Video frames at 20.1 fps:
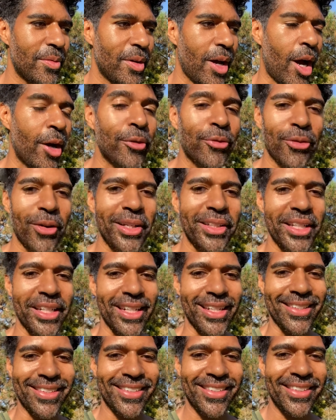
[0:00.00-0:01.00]

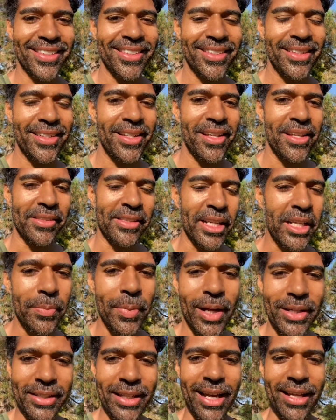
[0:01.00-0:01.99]
unfriendliness. Think
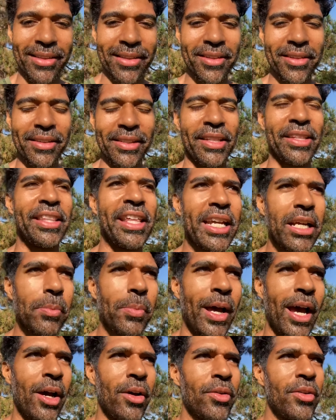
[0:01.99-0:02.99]
about death. Think
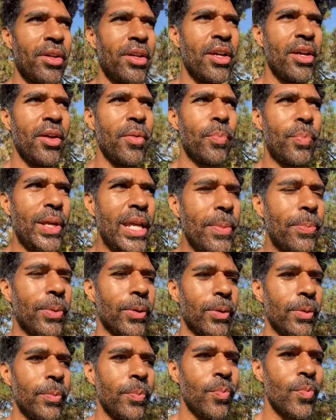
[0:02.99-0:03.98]
about
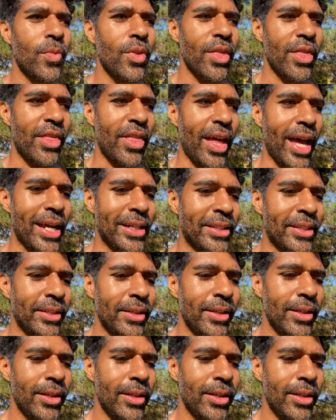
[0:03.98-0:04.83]
people that